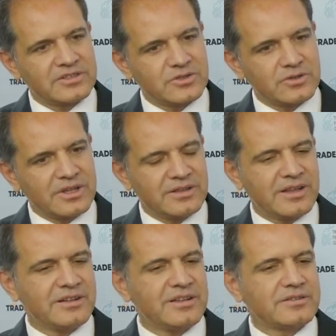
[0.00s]
So
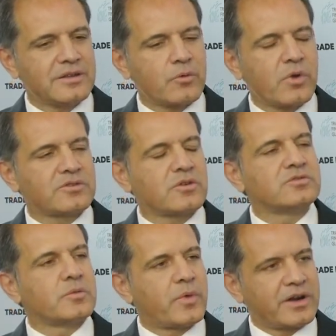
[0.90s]
they need the right
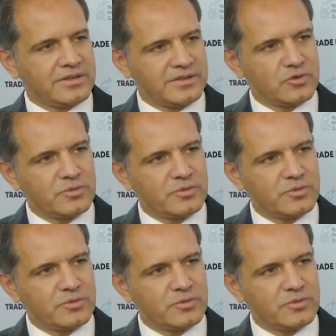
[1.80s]
counterparty to